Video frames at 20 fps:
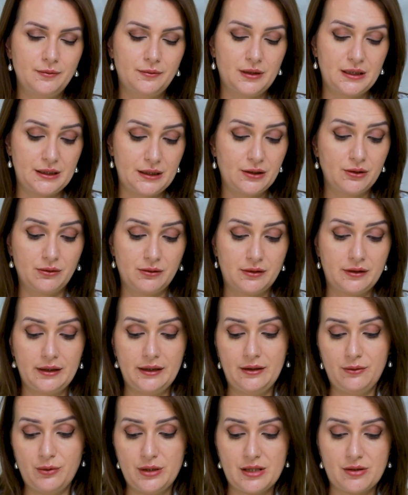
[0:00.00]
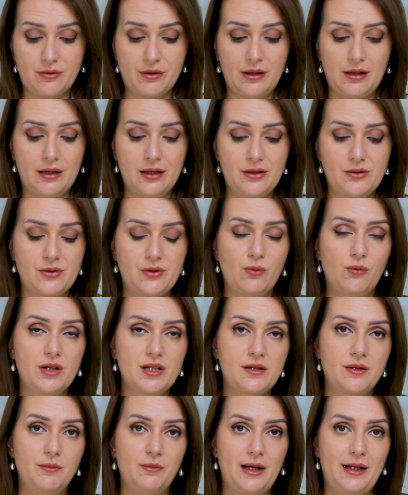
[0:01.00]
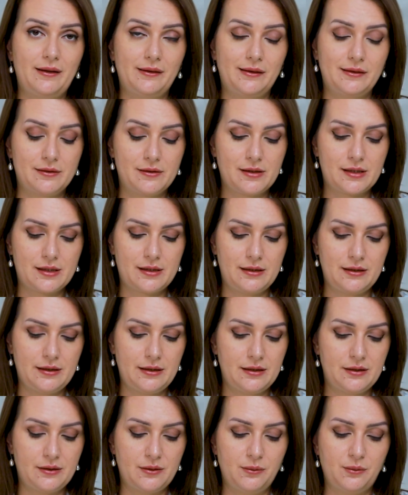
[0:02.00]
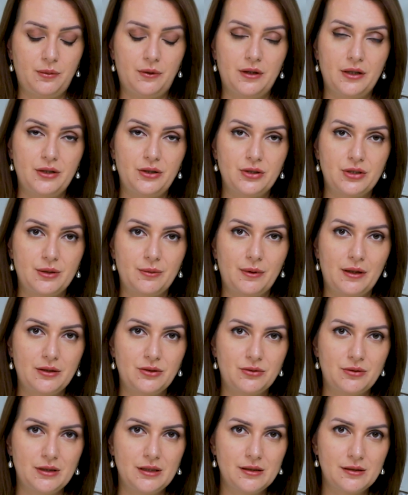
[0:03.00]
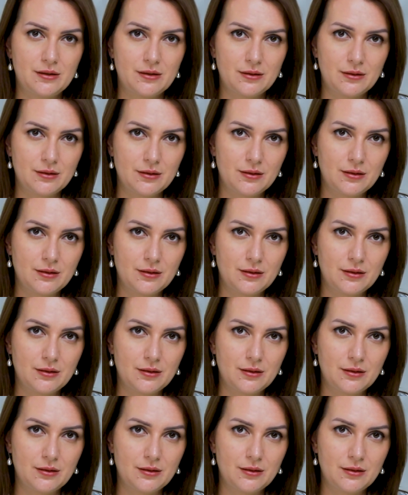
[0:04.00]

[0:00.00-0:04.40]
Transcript: particularly with regard to the Western Balkans and Eastern Partnership countries?